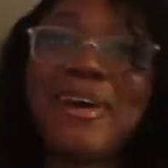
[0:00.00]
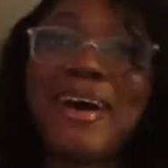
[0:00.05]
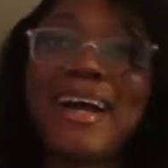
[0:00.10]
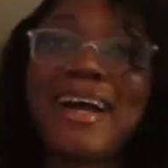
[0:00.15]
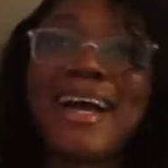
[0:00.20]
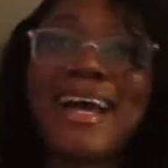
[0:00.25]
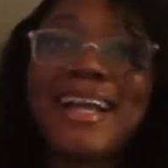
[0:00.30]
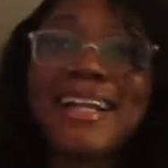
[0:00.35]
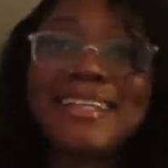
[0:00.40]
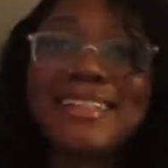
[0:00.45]
I
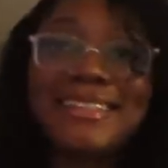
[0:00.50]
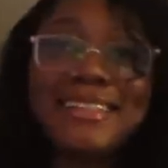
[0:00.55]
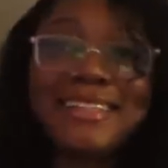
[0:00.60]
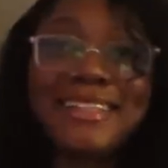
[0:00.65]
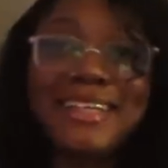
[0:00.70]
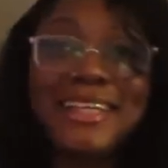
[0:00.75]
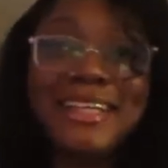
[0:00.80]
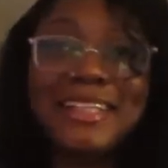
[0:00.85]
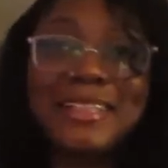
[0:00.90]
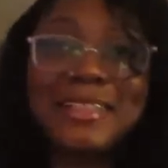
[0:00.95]
got a
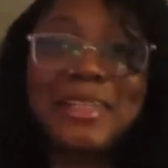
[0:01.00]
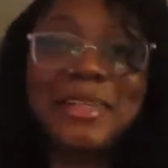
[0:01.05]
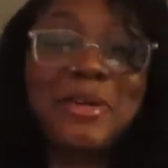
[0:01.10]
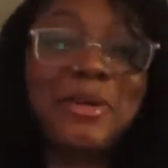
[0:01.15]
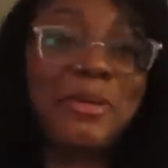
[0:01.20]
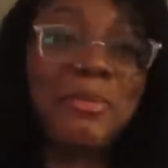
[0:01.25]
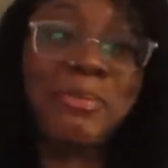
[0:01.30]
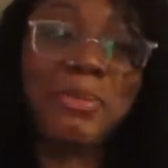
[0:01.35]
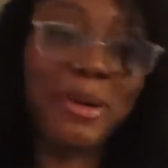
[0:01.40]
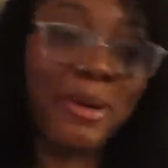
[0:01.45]
cookie. It's a
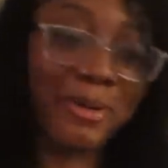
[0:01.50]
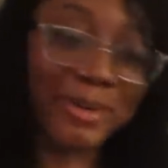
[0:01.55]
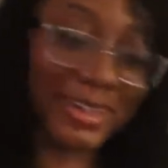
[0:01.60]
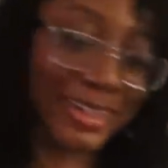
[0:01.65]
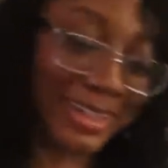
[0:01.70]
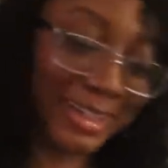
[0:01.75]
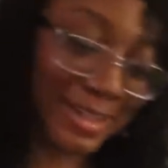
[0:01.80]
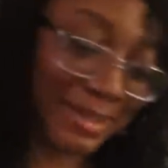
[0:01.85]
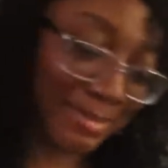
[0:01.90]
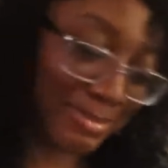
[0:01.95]
little
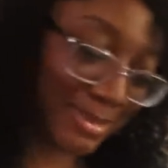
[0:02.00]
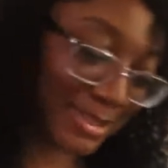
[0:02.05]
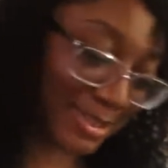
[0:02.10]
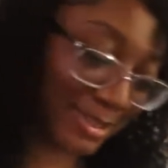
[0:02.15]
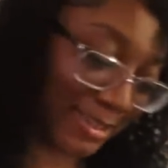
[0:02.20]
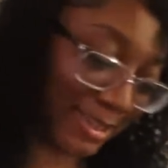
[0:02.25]
broken up, but you